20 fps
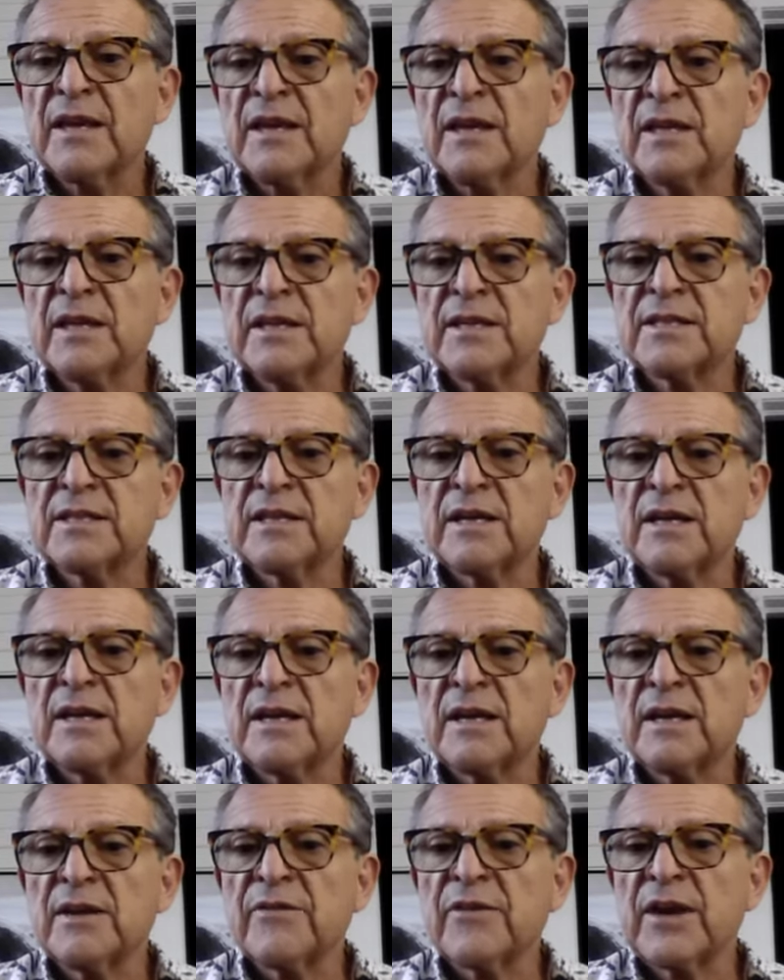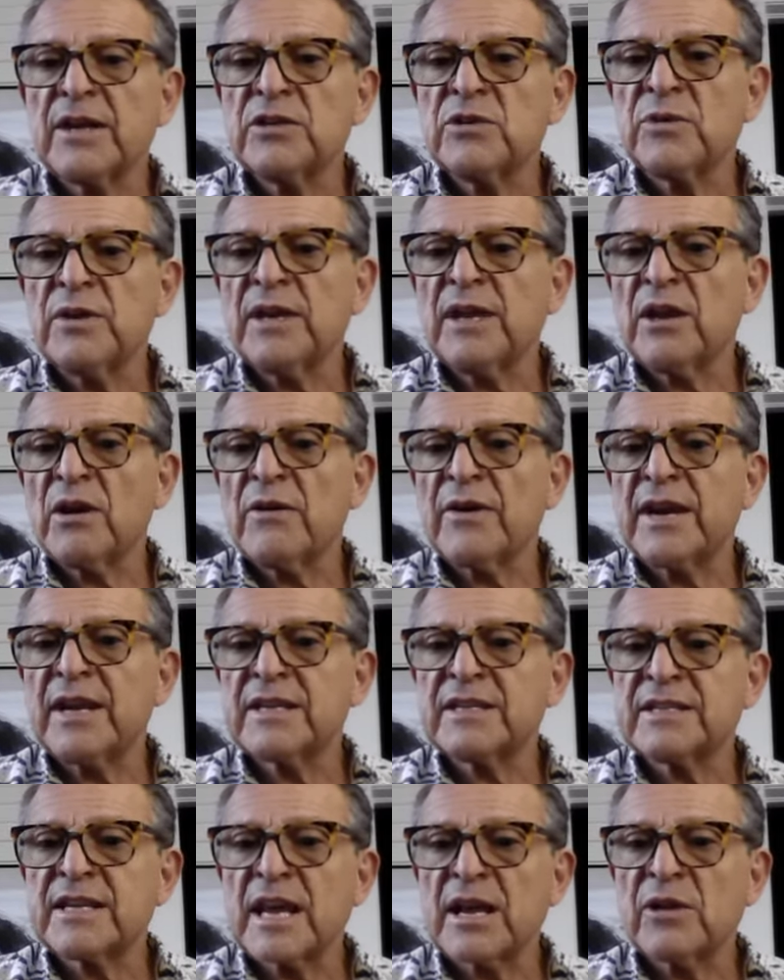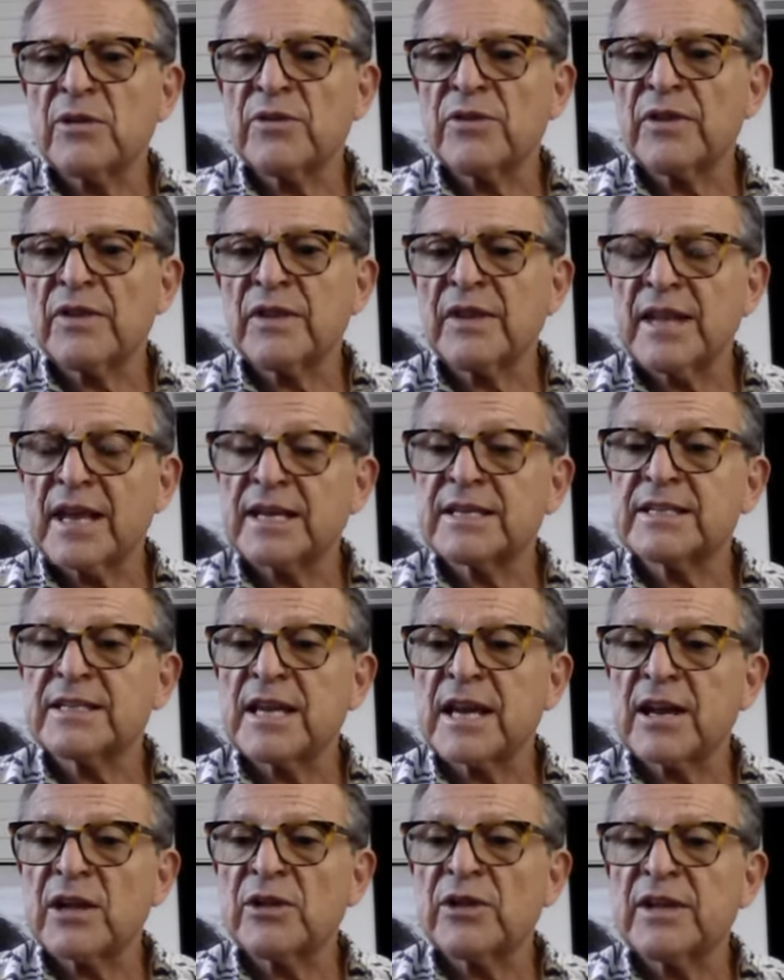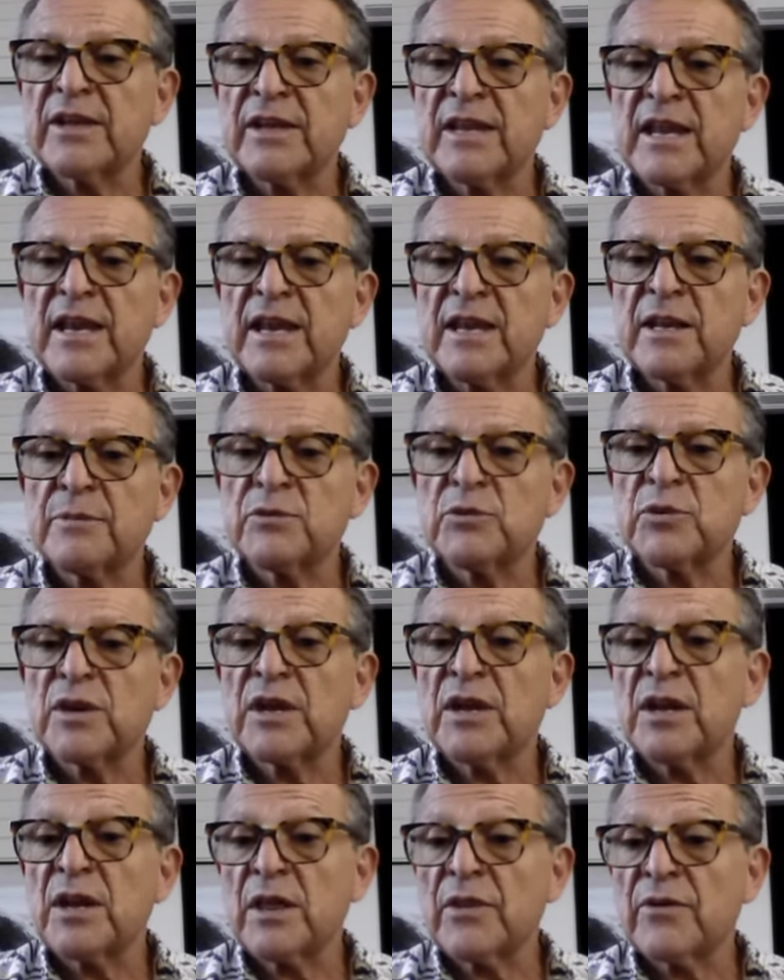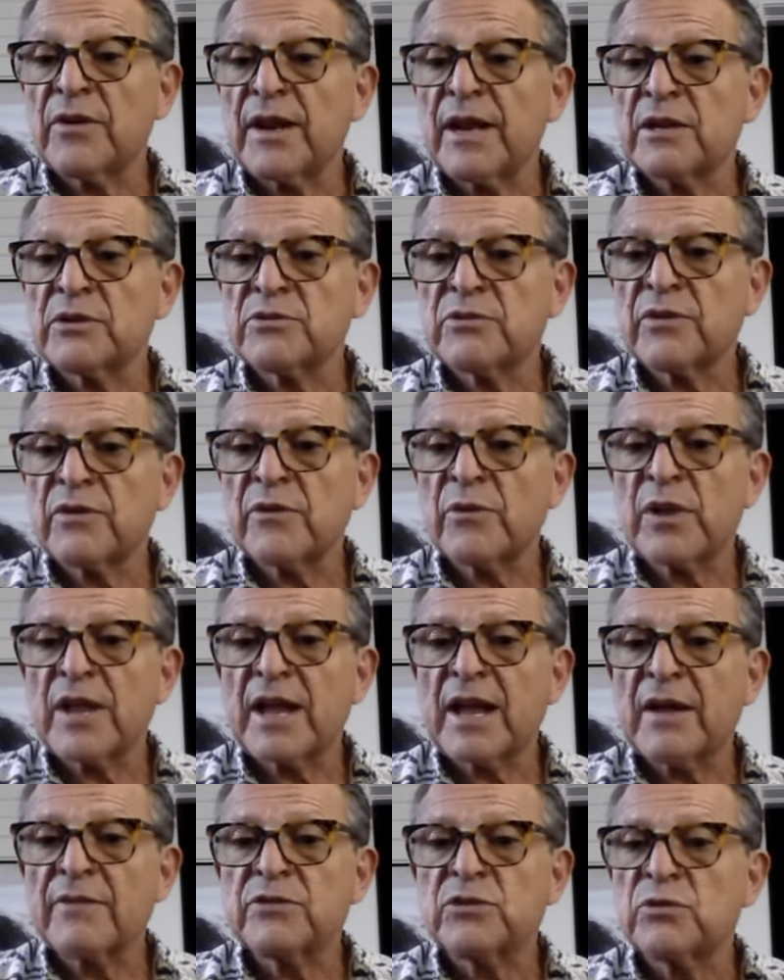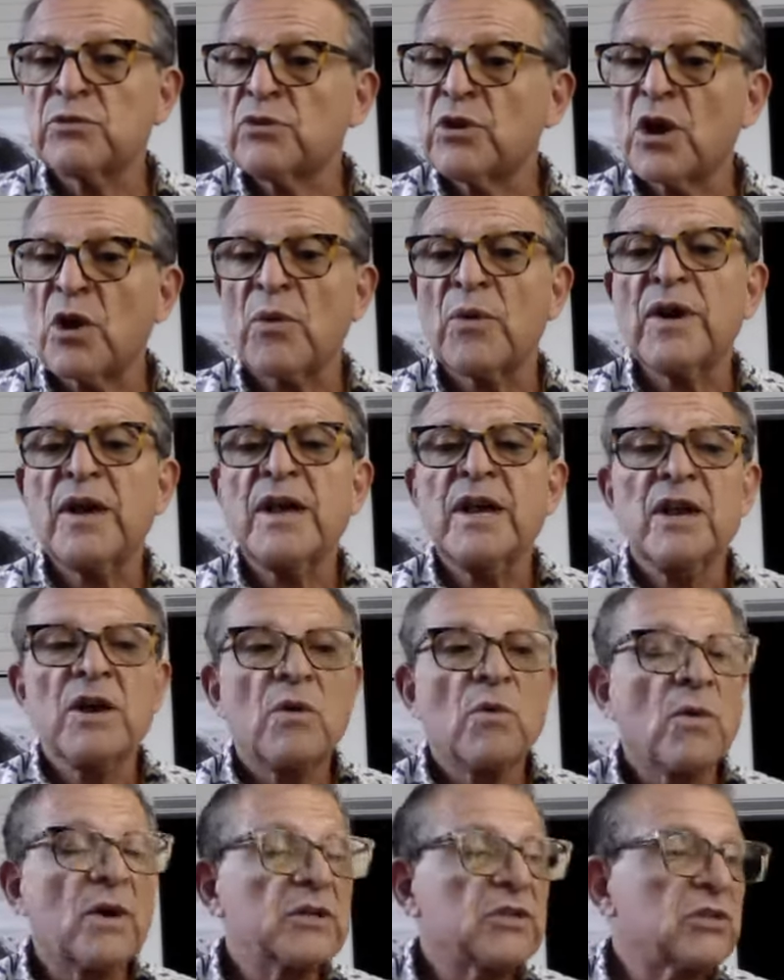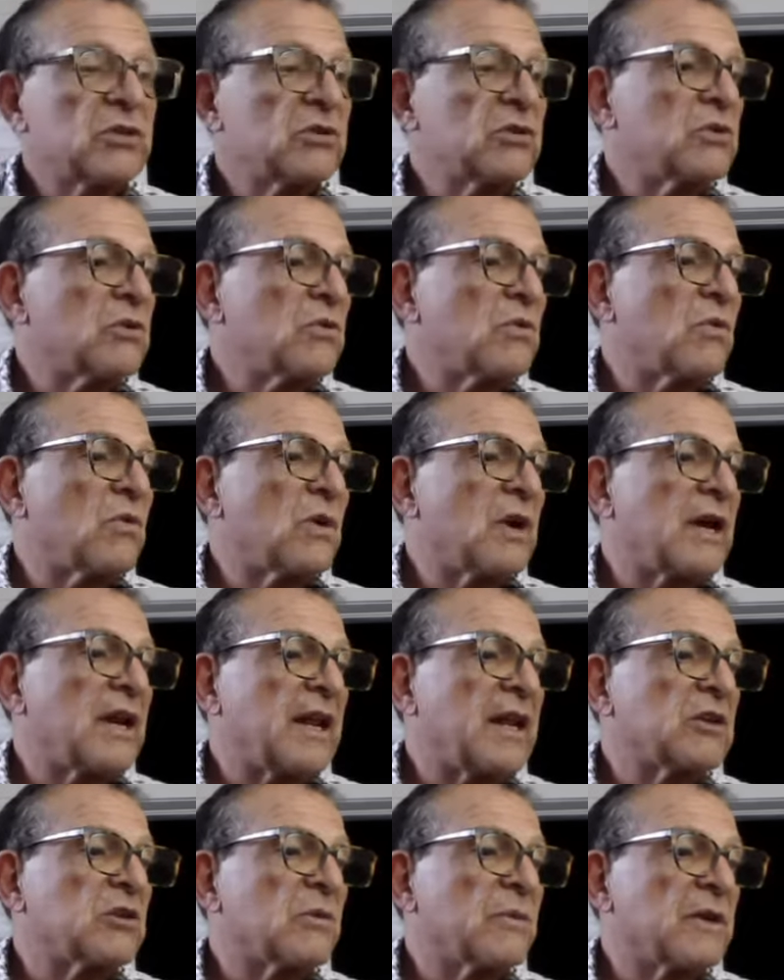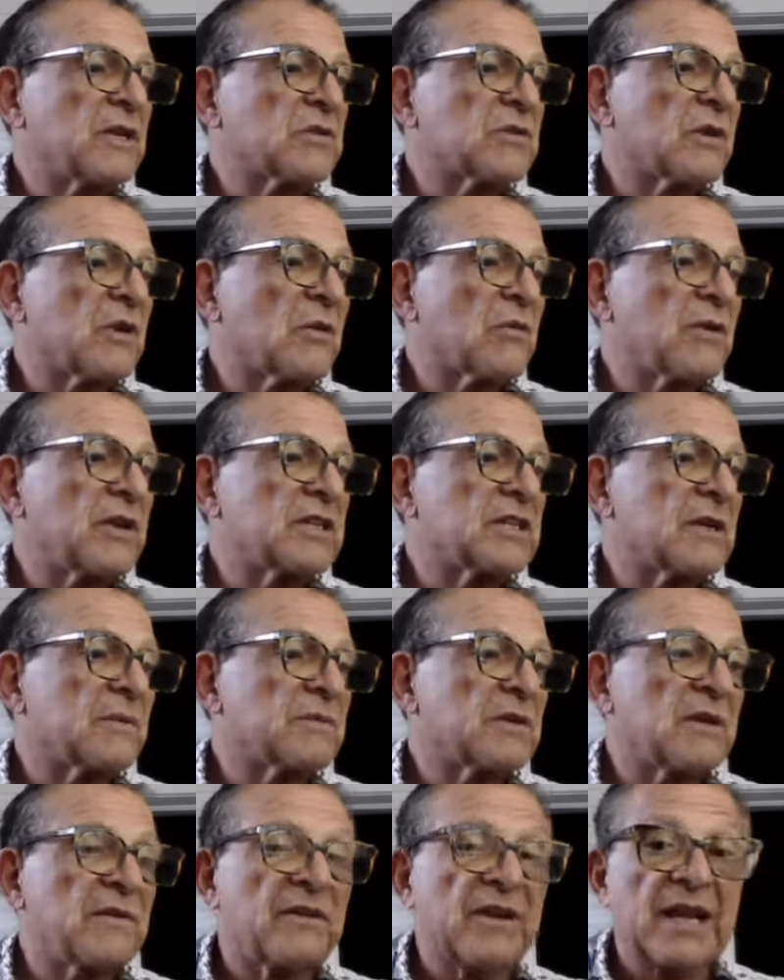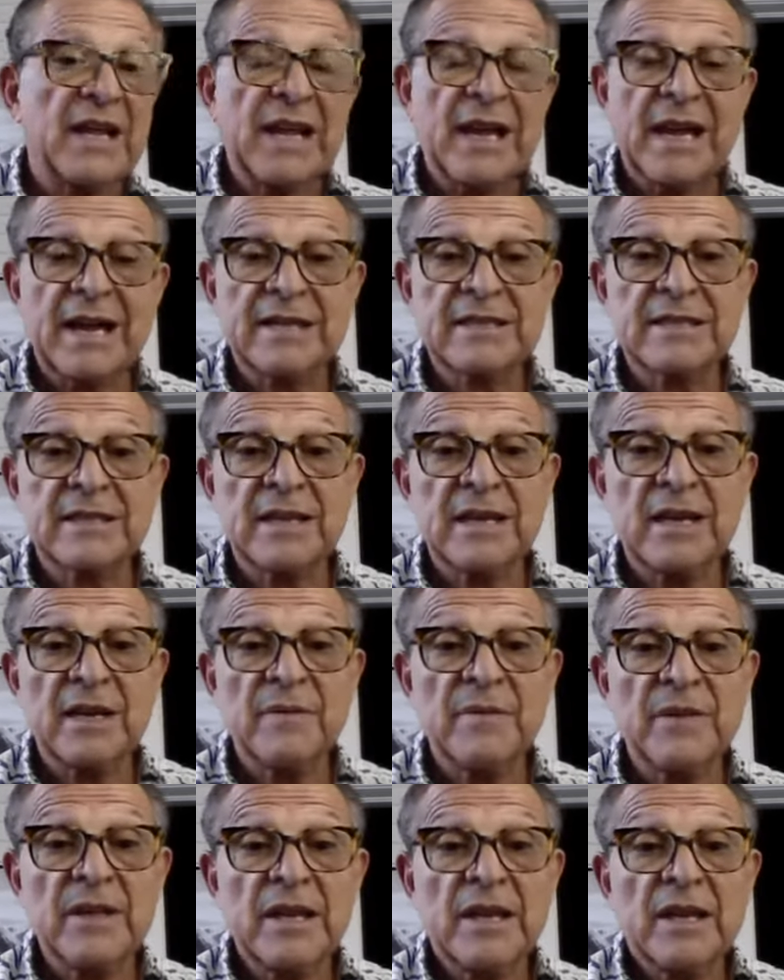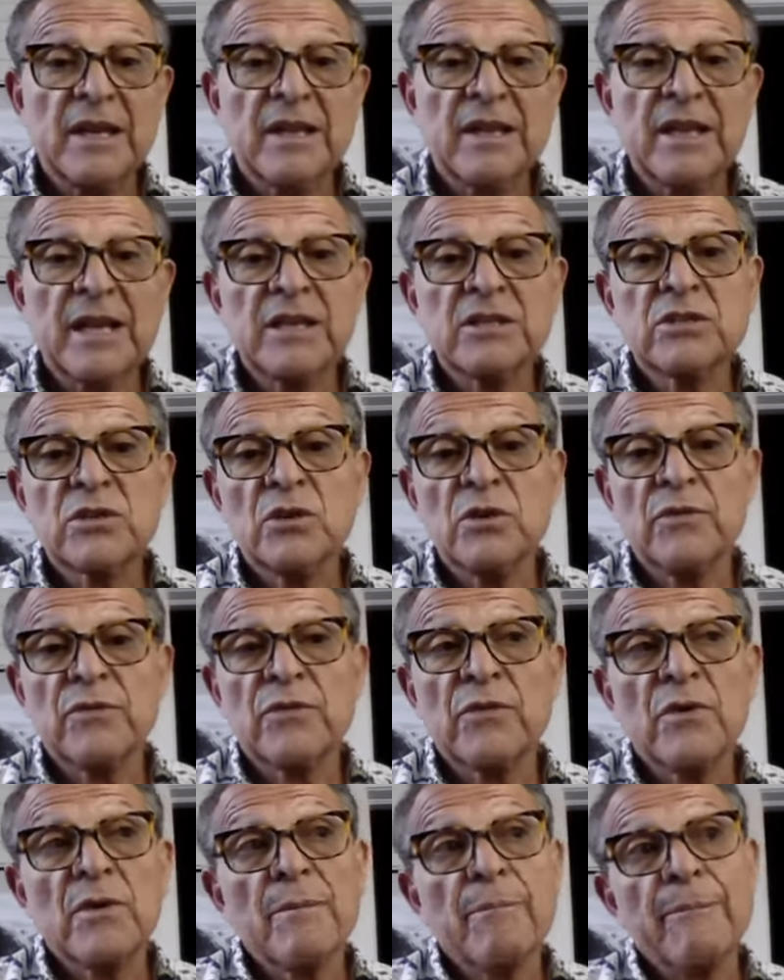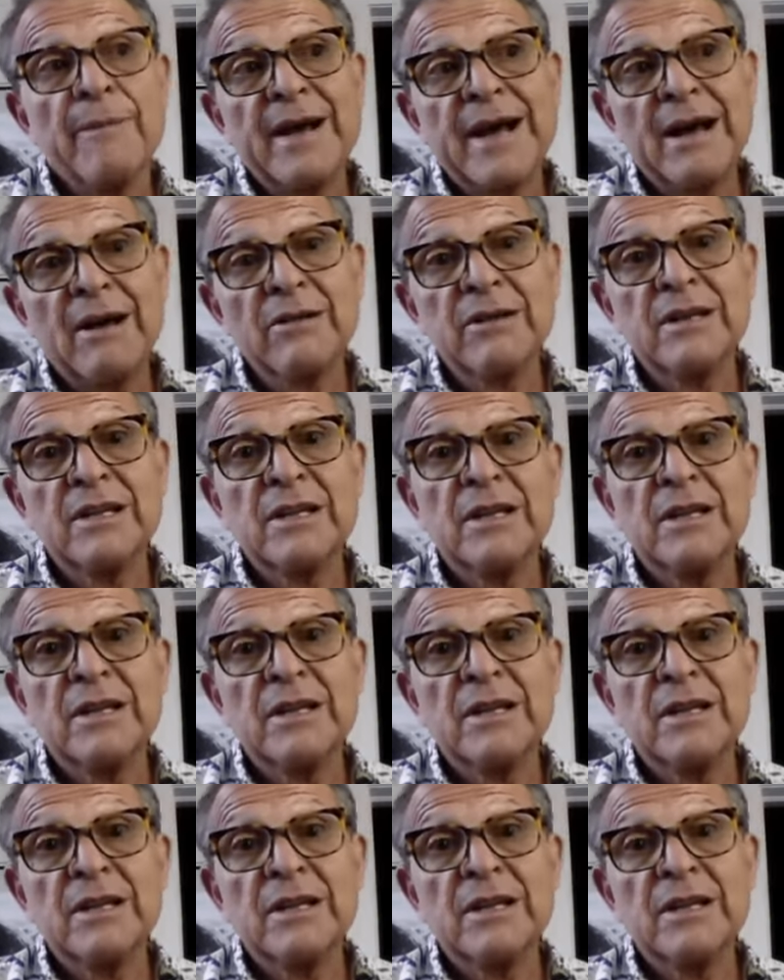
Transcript: Alyssa, if I do an ERA cycle next cycle and then end up doing another egg retrieval, will I have to do it? No. Once you do an endometrial receptivity assay, that's good for about